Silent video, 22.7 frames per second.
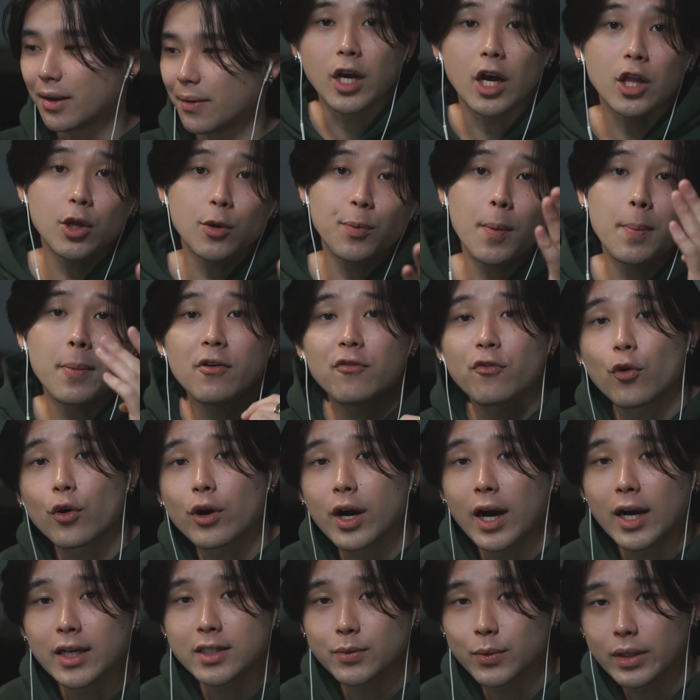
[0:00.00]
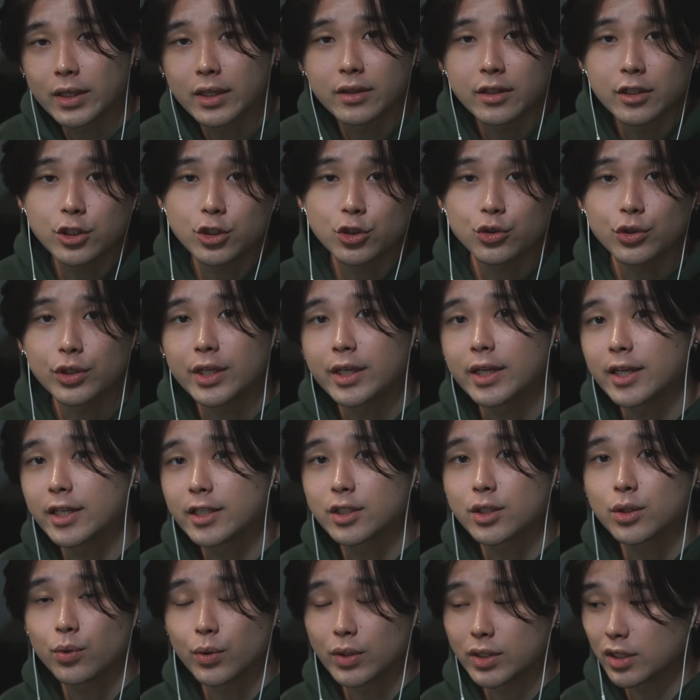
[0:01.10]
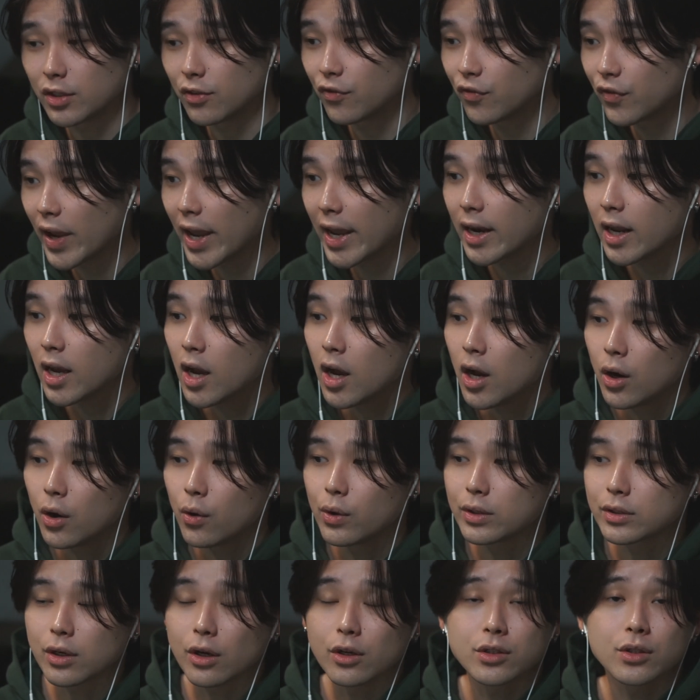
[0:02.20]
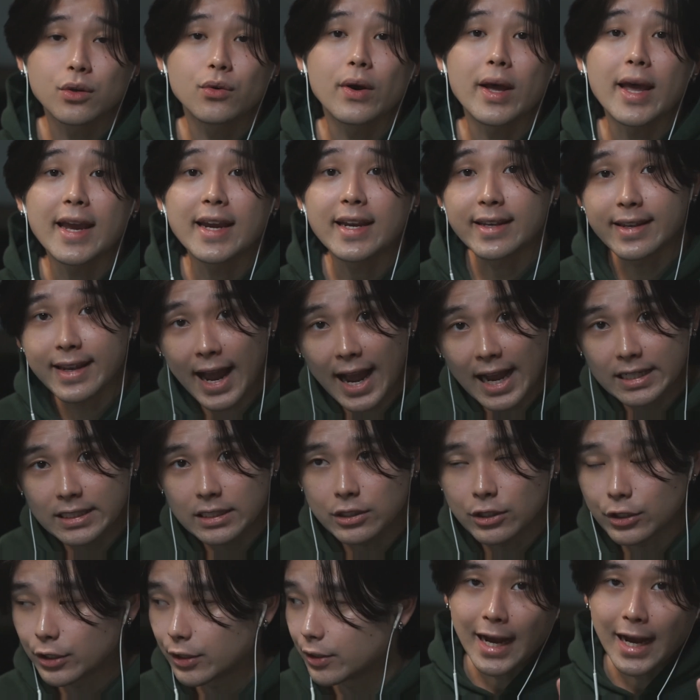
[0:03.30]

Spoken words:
The other premier 4-cost within this tree is Twisted Fate, who is also a Dazzler.